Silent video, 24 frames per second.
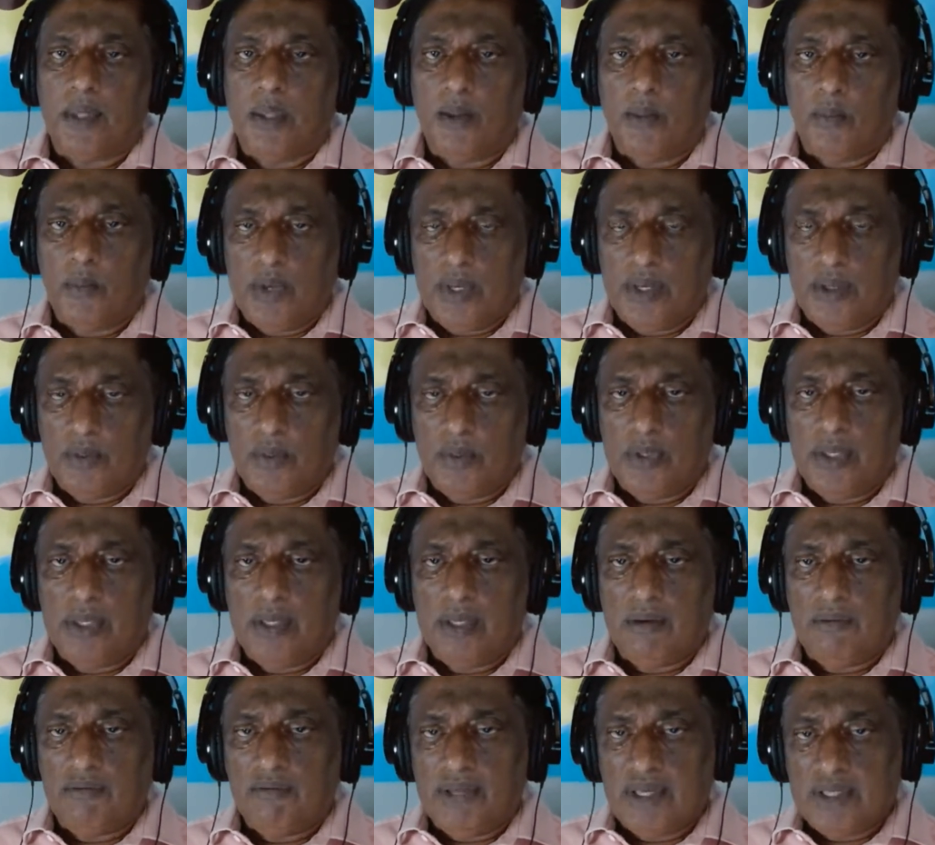When we
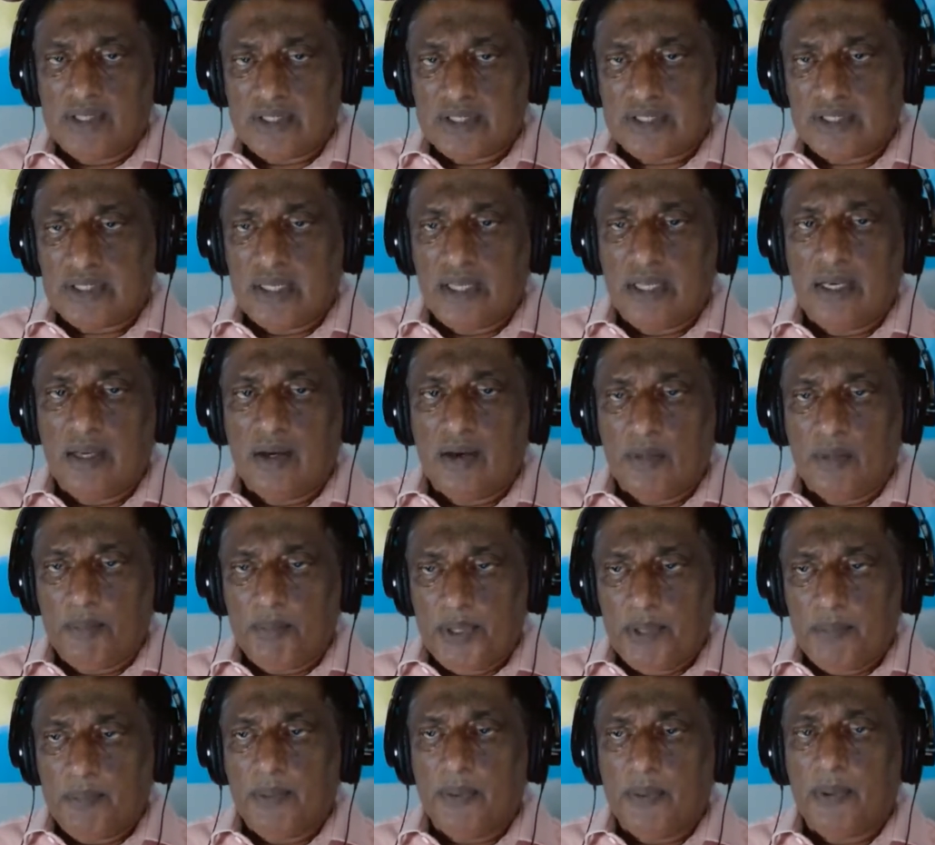invest in our
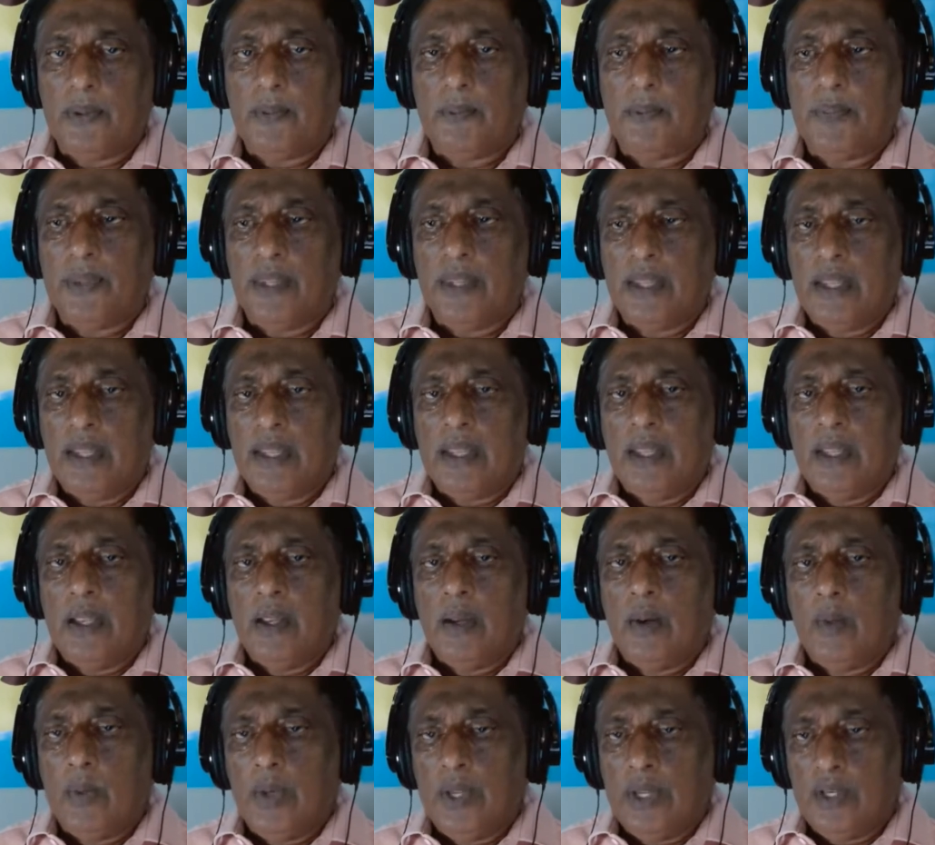people,
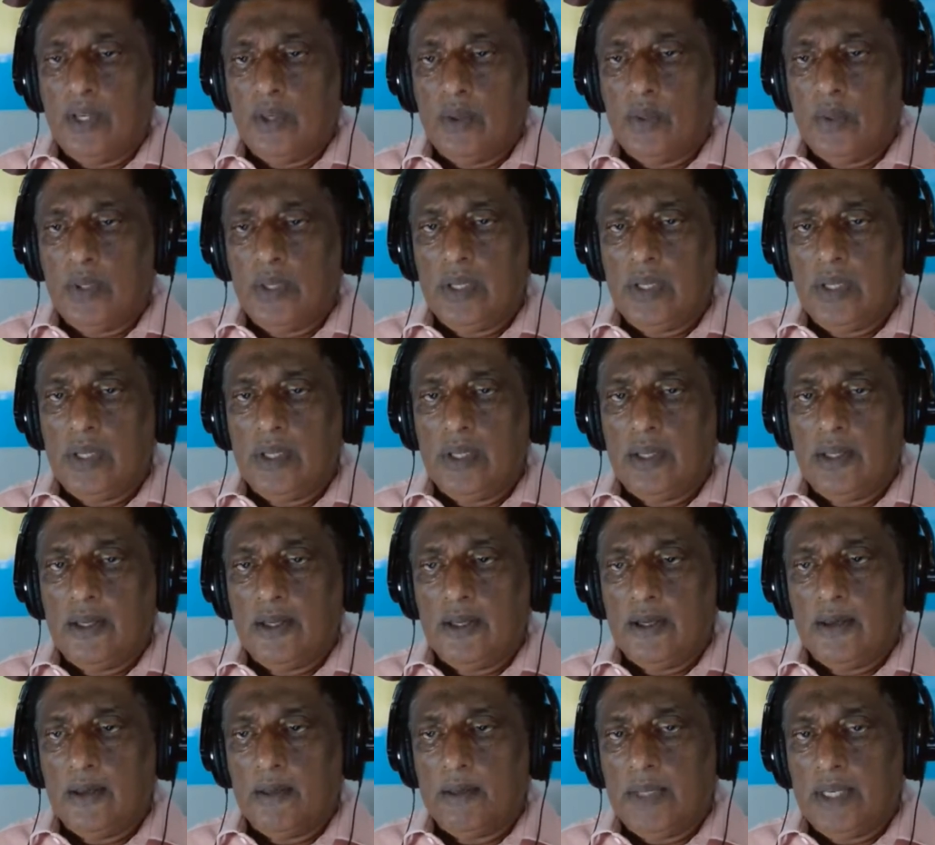when we
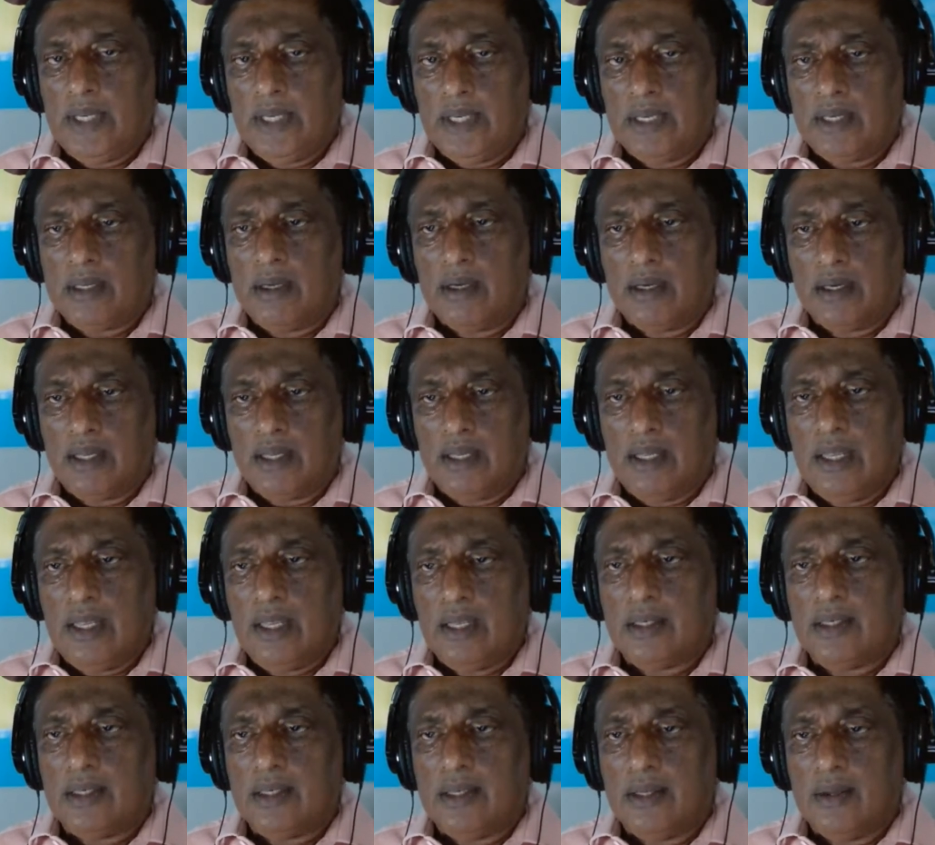
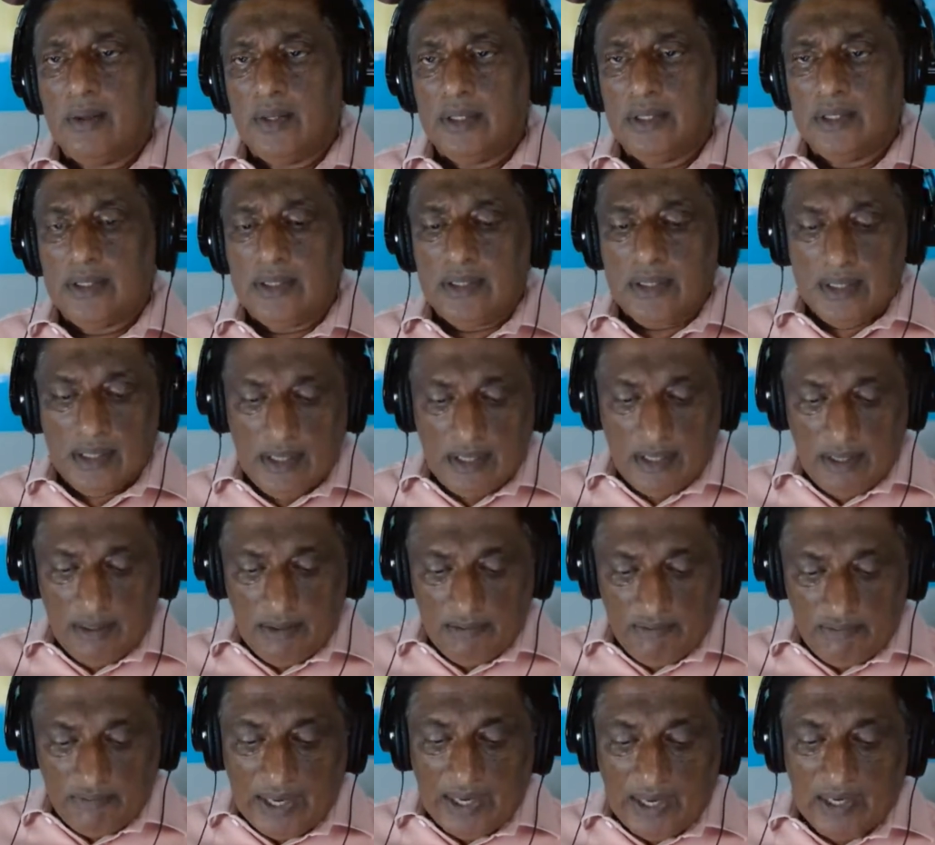inculcate good
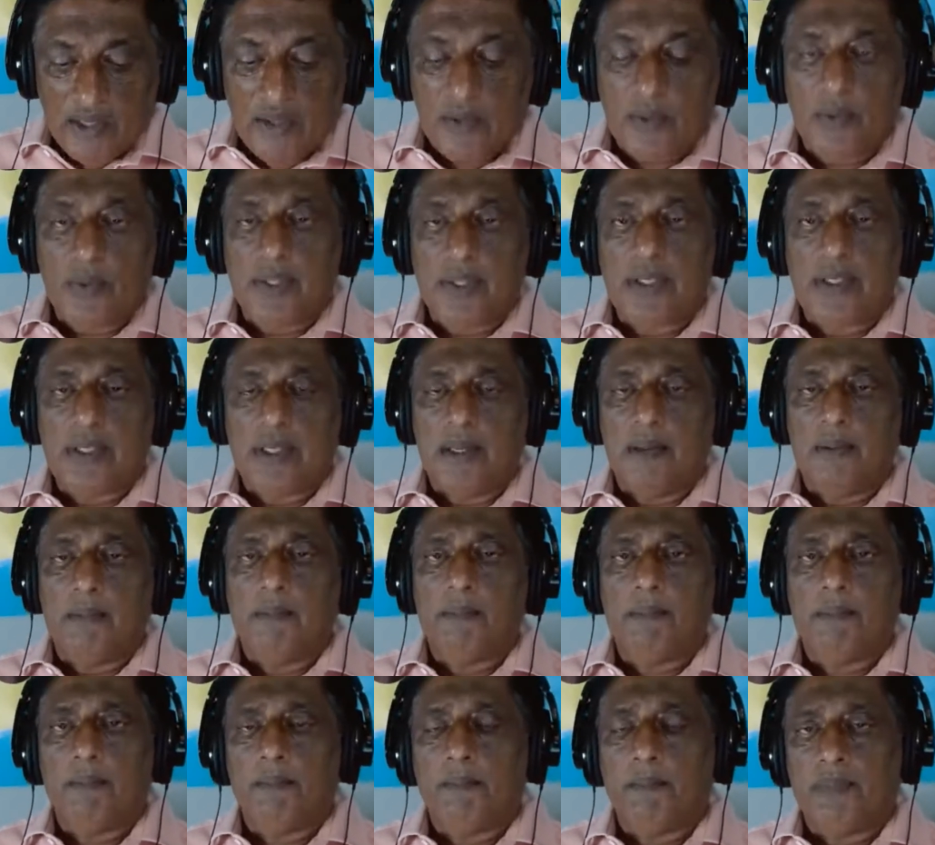value in
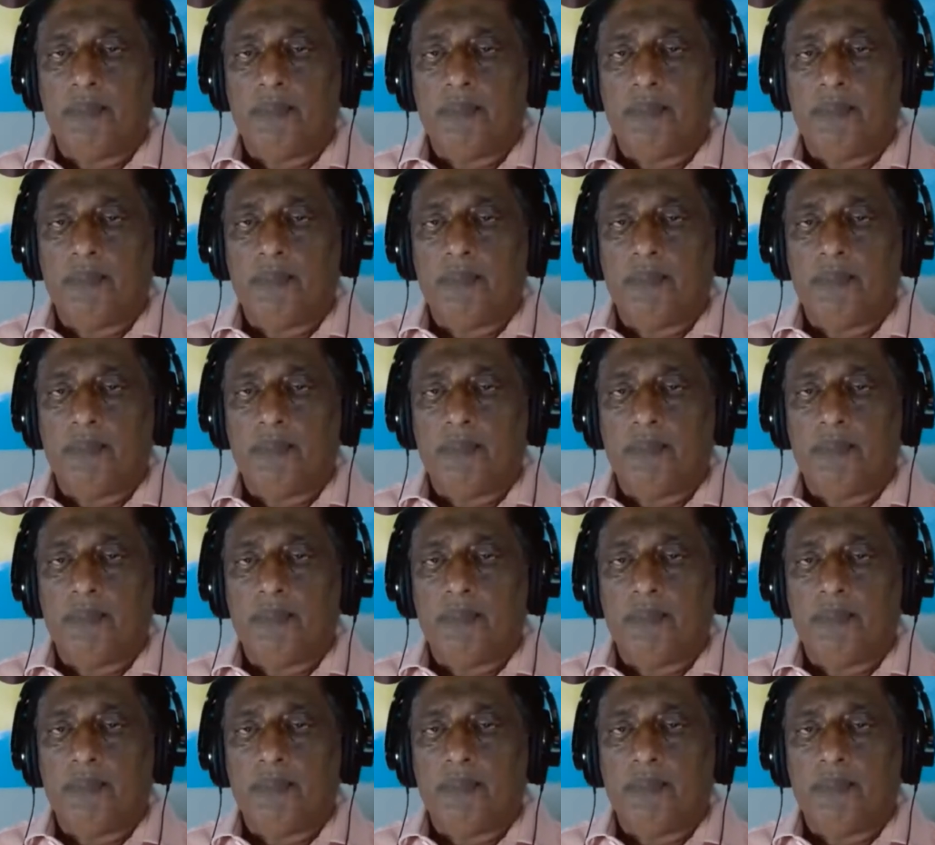them,